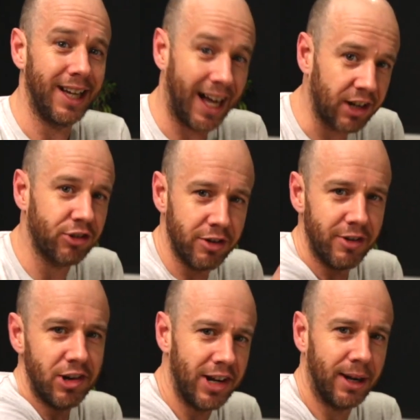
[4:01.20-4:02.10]
actually
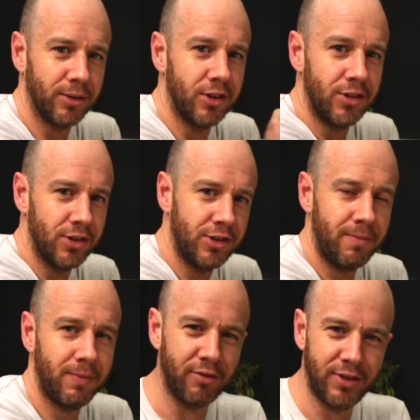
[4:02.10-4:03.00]
reaching out to touch
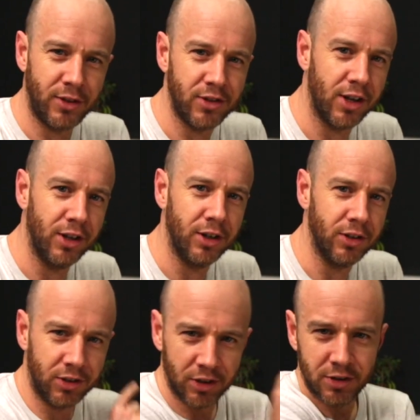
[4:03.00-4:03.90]
it. I feel this
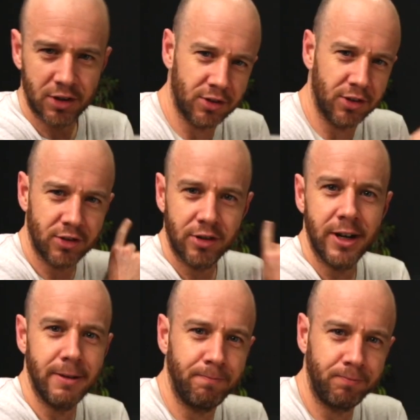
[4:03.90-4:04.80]
urge to touch the
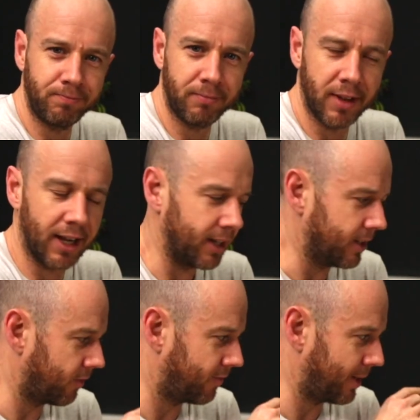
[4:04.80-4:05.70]
screen. And
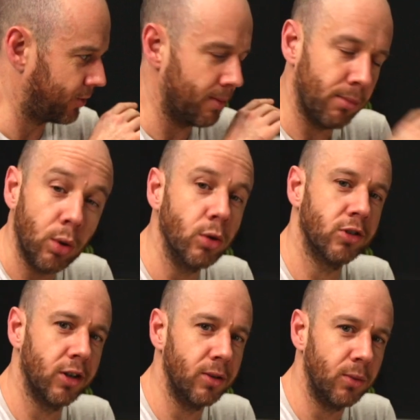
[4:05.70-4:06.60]
I've felt it more
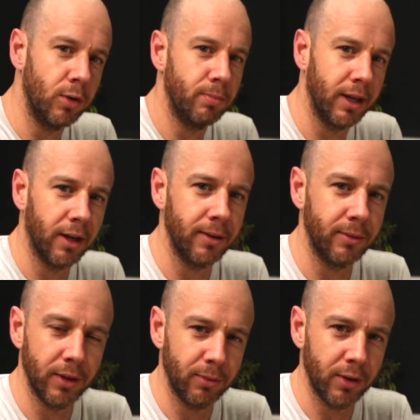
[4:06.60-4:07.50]
so with
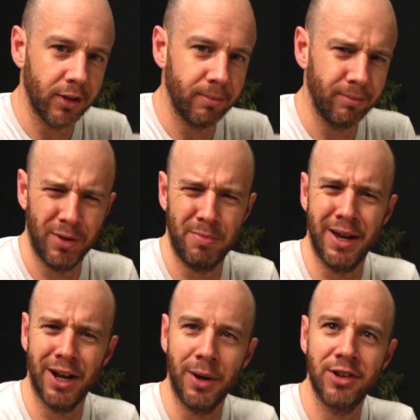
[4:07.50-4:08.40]

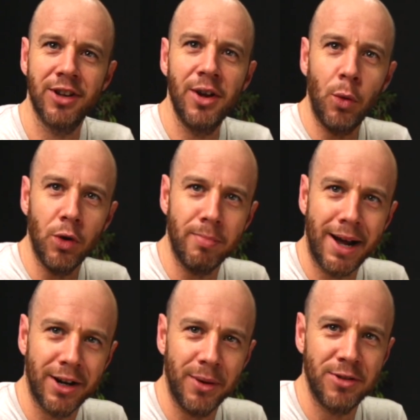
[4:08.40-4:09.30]

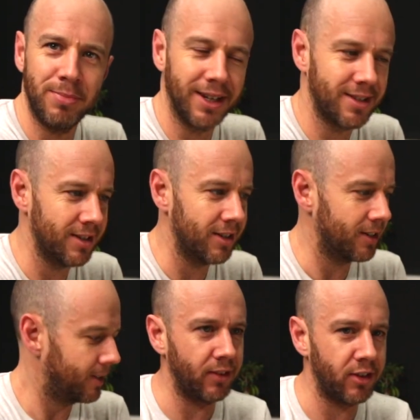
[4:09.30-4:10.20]
macOS Big
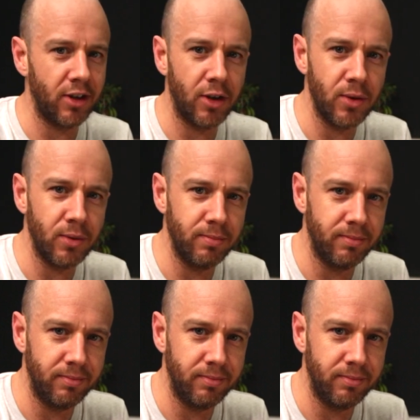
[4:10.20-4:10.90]
Sur. There's no